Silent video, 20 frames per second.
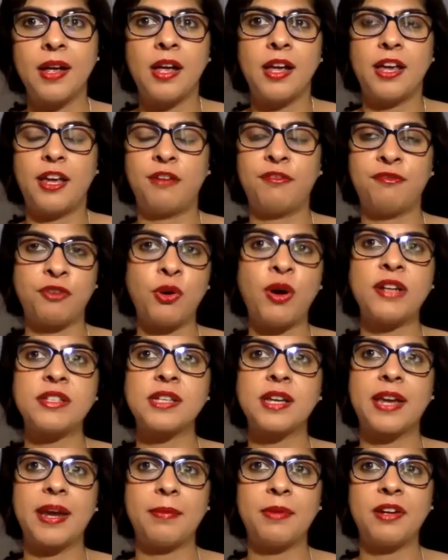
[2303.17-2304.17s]
If you as a
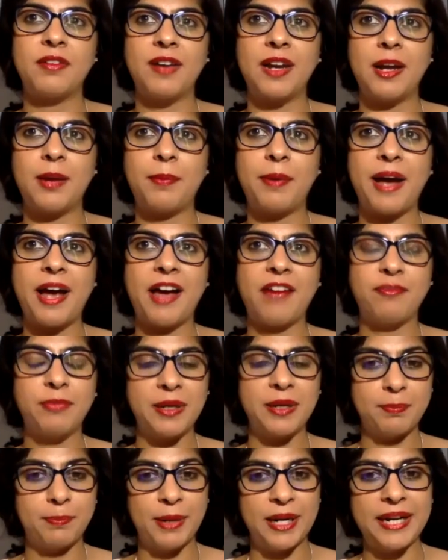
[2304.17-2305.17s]
game developer have been
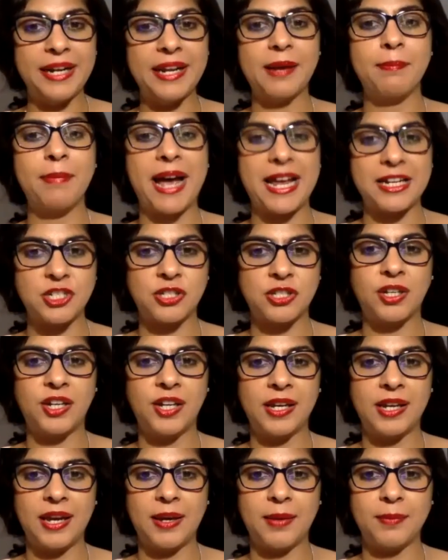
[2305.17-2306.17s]
building match 3
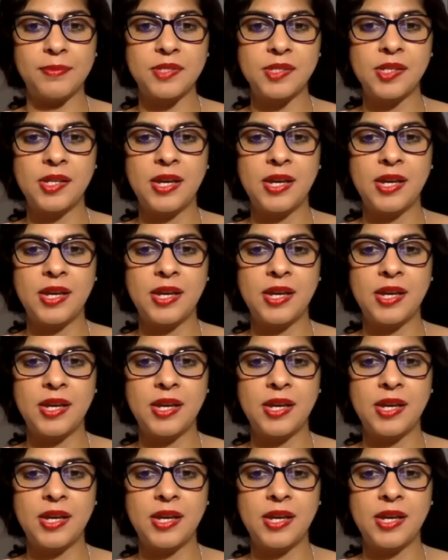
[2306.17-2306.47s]
games